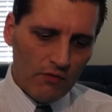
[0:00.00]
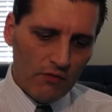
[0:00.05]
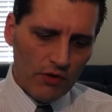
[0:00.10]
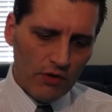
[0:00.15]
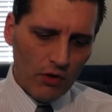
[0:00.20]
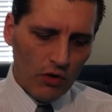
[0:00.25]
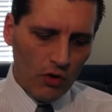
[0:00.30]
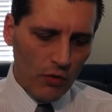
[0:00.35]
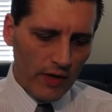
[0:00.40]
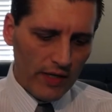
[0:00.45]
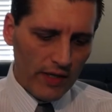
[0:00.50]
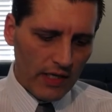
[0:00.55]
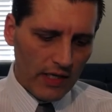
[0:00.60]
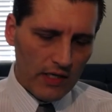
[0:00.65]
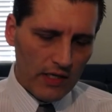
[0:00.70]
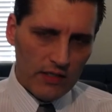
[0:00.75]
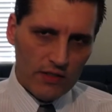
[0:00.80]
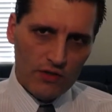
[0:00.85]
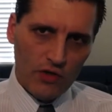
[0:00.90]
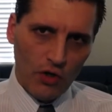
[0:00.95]
real quick
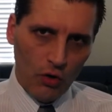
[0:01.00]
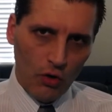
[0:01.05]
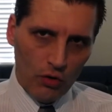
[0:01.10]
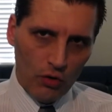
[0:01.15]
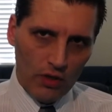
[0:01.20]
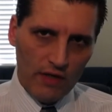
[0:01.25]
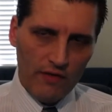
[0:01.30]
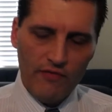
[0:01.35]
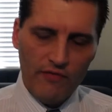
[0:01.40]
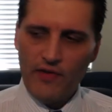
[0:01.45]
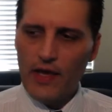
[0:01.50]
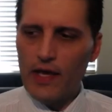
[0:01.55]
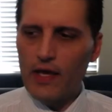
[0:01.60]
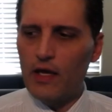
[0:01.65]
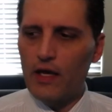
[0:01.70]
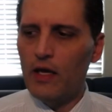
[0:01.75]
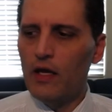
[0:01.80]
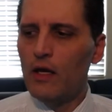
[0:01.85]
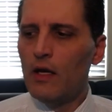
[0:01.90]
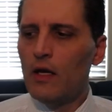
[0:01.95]
that is totally
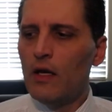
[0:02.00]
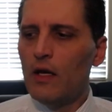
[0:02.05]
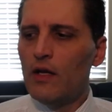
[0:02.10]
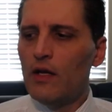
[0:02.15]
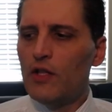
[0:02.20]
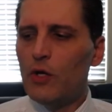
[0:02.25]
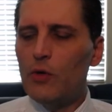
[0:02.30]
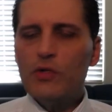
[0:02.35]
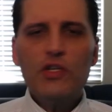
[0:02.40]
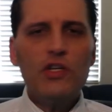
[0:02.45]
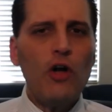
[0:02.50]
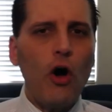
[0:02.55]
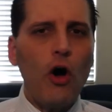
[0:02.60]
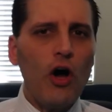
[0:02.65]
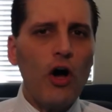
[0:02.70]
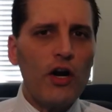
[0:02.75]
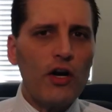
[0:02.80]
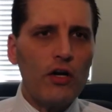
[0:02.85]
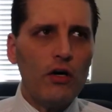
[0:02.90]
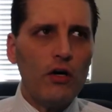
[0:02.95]
fake. There was an
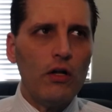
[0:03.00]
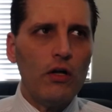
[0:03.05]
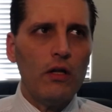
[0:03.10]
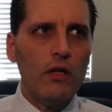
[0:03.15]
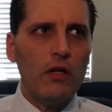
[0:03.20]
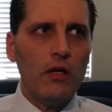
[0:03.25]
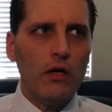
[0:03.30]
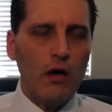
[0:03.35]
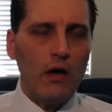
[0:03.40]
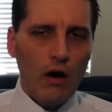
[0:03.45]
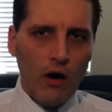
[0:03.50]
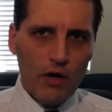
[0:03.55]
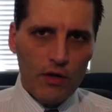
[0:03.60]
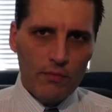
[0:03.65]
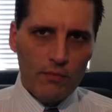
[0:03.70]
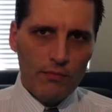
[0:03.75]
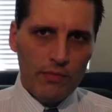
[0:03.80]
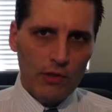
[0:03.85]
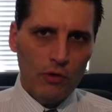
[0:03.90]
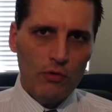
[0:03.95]
article
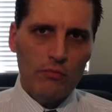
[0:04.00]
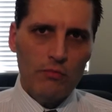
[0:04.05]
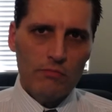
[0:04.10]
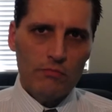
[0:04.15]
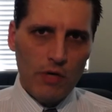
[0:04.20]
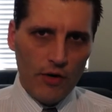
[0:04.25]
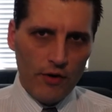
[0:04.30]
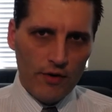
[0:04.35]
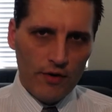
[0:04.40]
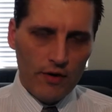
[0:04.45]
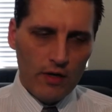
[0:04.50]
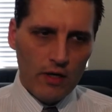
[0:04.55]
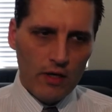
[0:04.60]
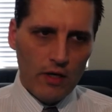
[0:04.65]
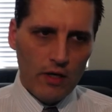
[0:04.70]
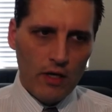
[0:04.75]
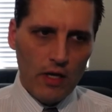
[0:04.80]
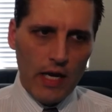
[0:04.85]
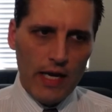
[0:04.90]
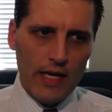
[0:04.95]
on Bloomberg,
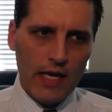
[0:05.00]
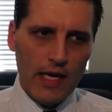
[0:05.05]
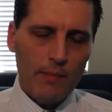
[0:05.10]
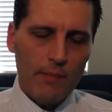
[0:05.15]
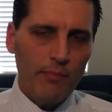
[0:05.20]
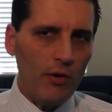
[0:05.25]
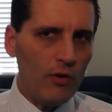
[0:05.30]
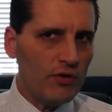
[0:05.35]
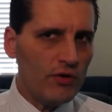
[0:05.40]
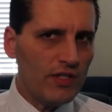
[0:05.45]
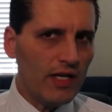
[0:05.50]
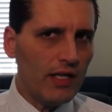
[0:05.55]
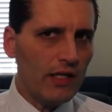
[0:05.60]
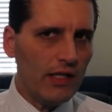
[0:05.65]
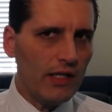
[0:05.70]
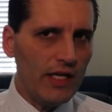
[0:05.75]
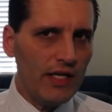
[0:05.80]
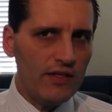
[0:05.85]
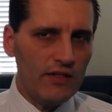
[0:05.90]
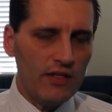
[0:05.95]
and I posted a
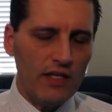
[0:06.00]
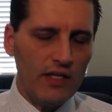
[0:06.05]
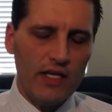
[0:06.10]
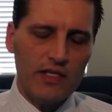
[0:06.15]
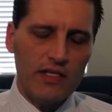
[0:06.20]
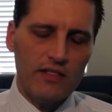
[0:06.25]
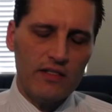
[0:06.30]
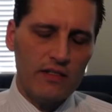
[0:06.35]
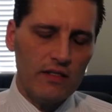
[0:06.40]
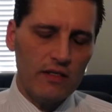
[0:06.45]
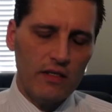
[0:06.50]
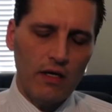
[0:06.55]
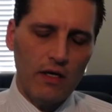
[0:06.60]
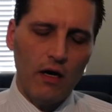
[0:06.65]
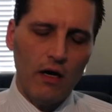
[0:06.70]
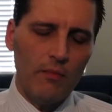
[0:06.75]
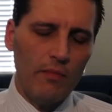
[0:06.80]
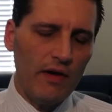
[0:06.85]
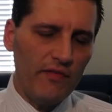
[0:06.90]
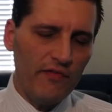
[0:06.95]
link to this
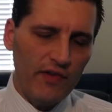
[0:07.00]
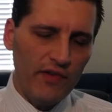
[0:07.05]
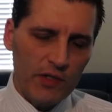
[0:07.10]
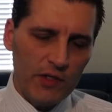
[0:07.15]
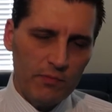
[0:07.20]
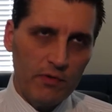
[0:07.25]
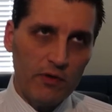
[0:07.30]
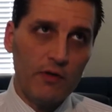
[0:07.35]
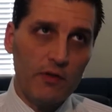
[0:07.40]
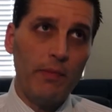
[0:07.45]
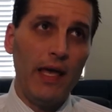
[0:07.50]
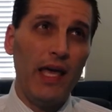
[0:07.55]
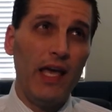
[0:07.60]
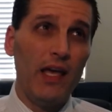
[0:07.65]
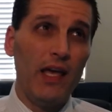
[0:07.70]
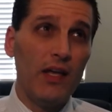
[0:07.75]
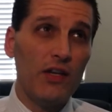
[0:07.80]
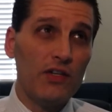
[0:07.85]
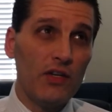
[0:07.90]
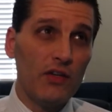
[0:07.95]
on my Facebook
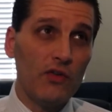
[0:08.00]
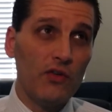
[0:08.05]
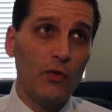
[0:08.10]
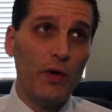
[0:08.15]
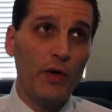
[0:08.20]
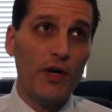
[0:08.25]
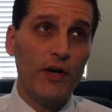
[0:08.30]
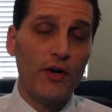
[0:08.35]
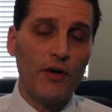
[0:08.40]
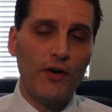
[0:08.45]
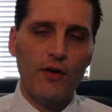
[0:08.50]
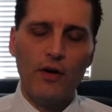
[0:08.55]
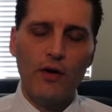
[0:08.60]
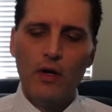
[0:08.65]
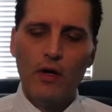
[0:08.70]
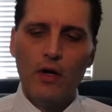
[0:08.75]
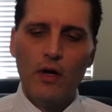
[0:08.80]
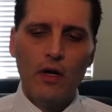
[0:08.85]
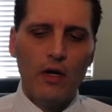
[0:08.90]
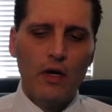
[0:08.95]
page and Twitter,
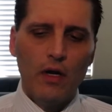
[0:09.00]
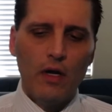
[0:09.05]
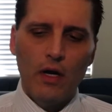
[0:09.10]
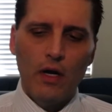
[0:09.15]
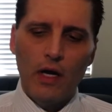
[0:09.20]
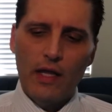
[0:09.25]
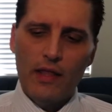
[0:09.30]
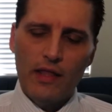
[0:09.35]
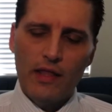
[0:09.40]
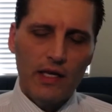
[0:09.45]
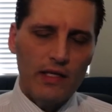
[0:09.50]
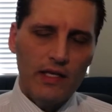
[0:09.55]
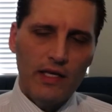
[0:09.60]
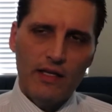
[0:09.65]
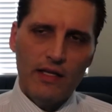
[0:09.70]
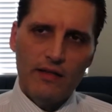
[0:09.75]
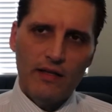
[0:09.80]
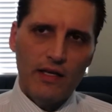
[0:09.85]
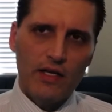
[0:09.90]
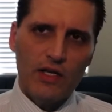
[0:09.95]
I think
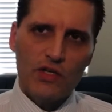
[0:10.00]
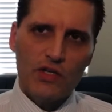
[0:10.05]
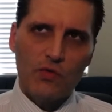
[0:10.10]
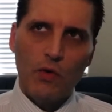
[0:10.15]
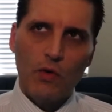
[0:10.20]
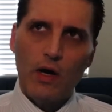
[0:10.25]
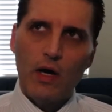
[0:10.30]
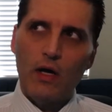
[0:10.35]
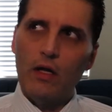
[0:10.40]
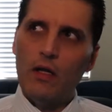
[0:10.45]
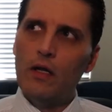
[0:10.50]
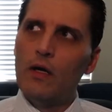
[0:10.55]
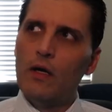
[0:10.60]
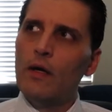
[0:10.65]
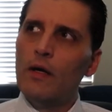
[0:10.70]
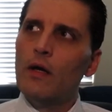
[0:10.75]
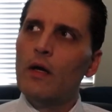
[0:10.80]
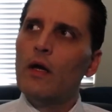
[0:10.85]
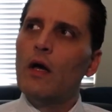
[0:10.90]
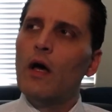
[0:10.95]
LinkedIn as well.
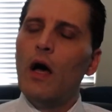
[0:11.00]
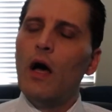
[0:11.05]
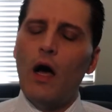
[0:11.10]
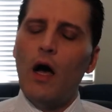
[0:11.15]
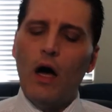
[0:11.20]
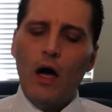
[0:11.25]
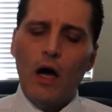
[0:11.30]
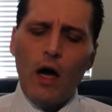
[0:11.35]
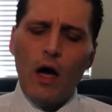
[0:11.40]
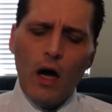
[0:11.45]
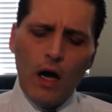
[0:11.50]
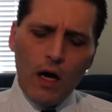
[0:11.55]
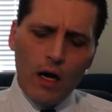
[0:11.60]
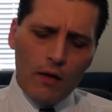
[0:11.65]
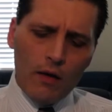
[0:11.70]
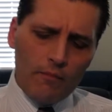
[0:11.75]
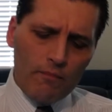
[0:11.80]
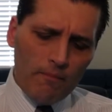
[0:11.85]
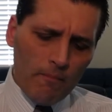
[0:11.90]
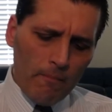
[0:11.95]

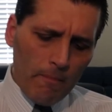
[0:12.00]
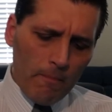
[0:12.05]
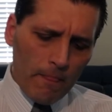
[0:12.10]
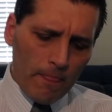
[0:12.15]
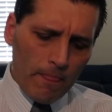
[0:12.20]
Um,